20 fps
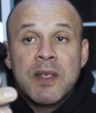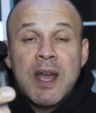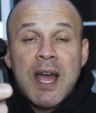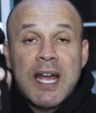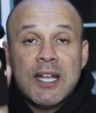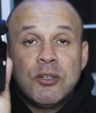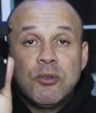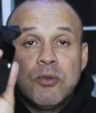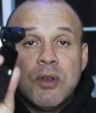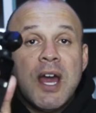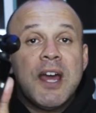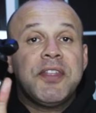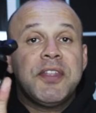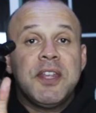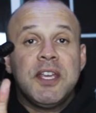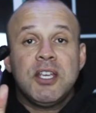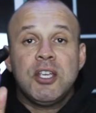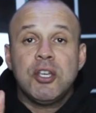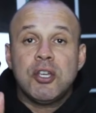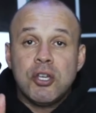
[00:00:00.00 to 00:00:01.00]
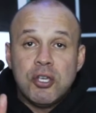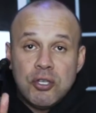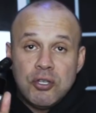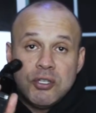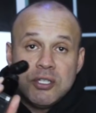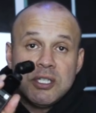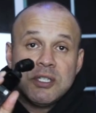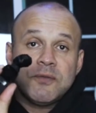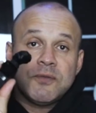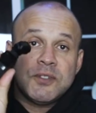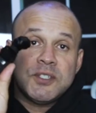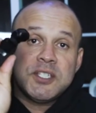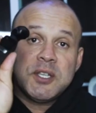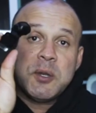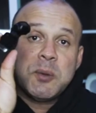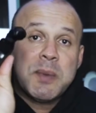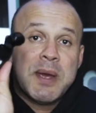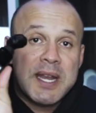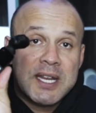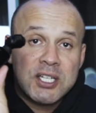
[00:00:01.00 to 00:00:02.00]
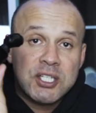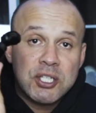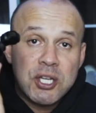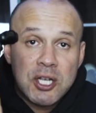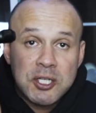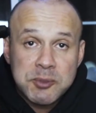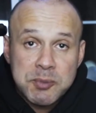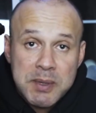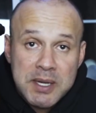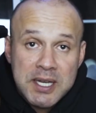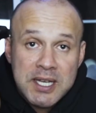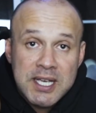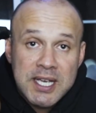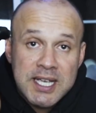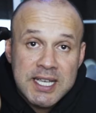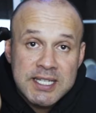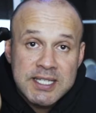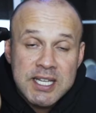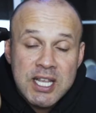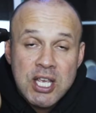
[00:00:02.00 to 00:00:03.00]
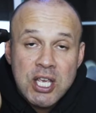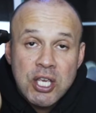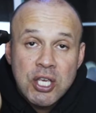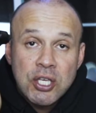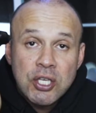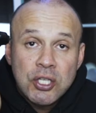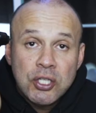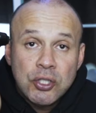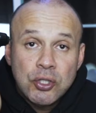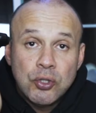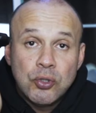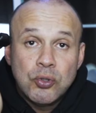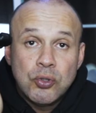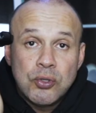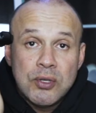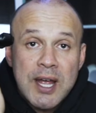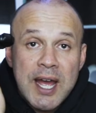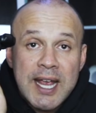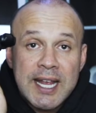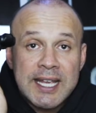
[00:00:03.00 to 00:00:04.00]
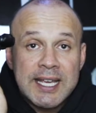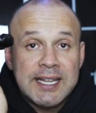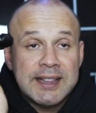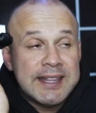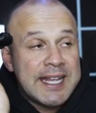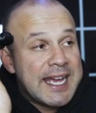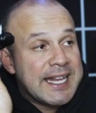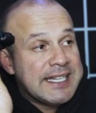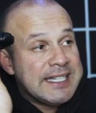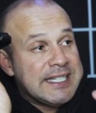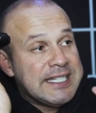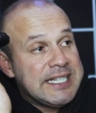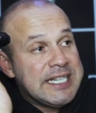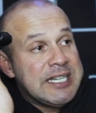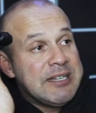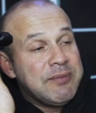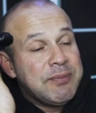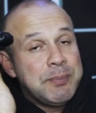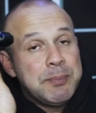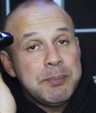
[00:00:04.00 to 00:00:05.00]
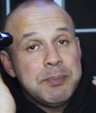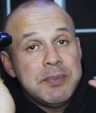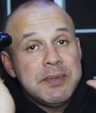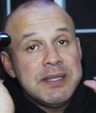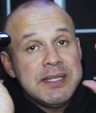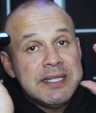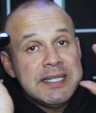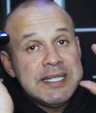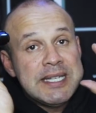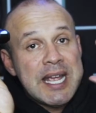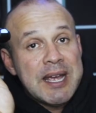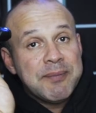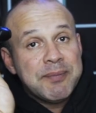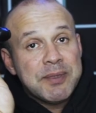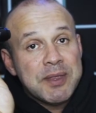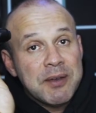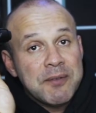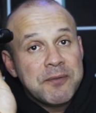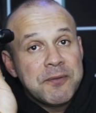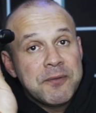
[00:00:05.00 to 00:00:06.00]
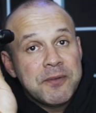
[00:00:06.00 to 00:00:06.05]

I do not think you could use this for cinematic shots because you do not get that deep depth of